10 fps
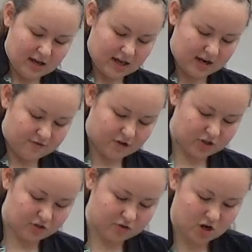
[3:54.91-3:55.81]
And if they're
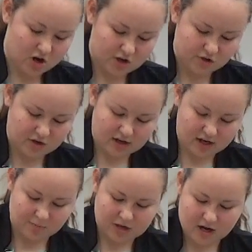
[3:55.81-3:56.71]
too tall, you can cut
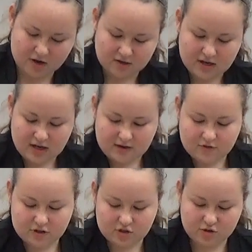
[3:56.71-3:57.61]
them down. If
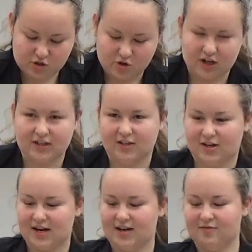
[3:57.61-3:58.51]
they're too short, you're
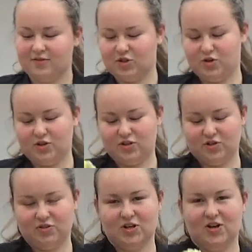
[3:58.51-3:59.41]
kind of screwed, so
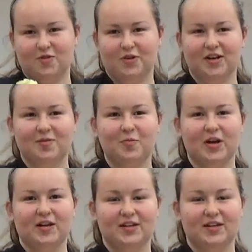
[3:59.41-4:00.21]
you start over. But